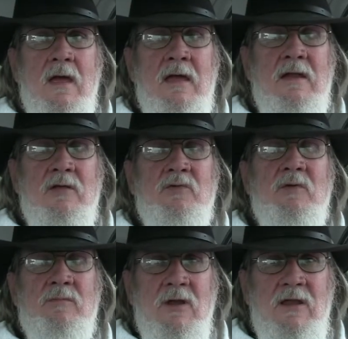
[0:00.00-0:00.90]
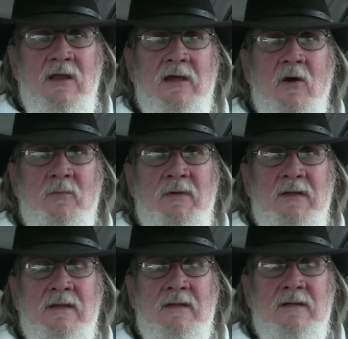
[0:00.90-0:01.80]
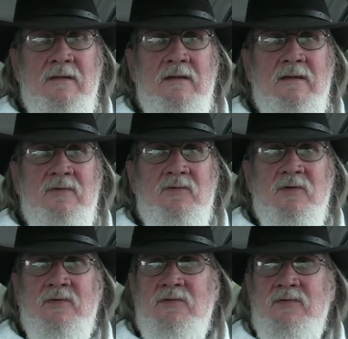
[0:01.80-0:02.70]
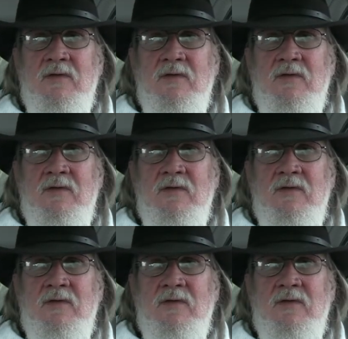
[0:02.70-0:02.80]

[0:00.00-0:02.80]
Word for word: it is completely open. It's just